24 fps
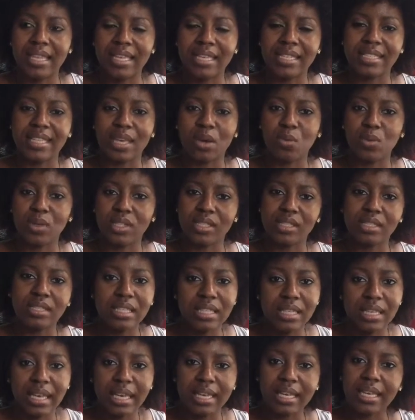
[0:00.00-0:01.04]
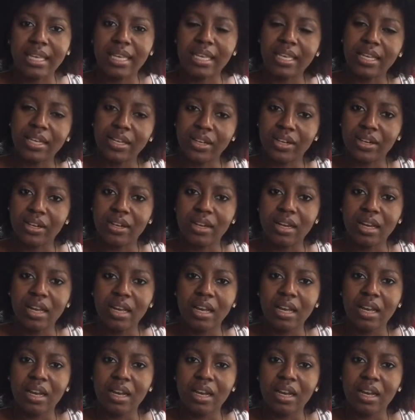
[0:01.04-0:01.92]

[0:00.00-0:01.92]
things that we see and hear